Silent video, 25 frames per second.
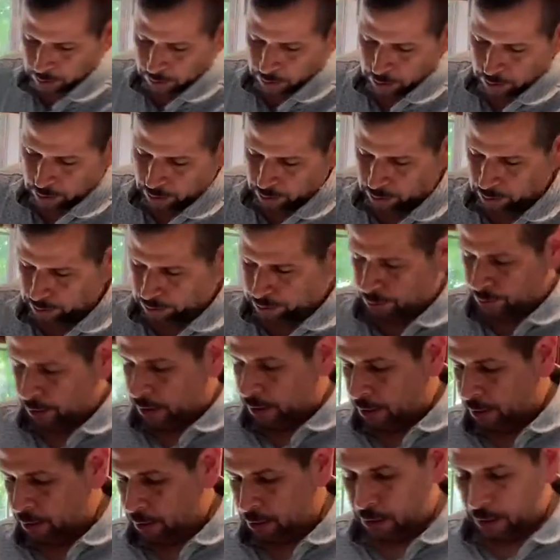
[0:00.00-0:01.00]
do that
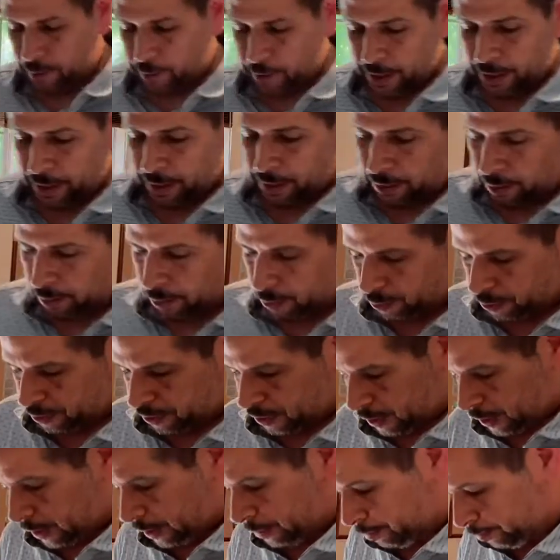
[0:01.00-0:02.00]
in a dark bag, close
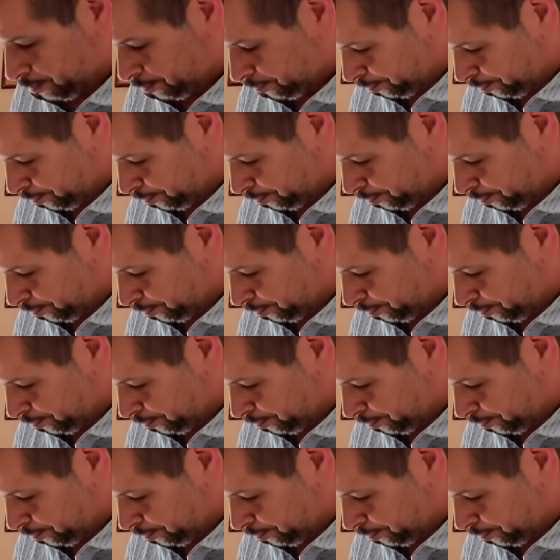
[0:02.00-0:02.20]
it up.